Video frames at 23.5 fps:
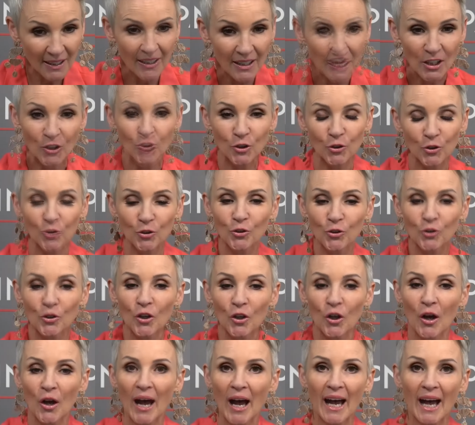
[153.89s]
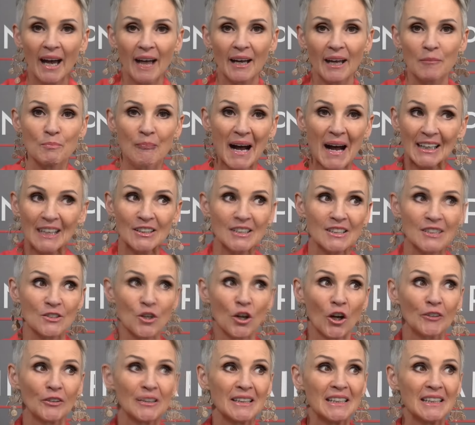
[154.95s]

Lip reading: You might not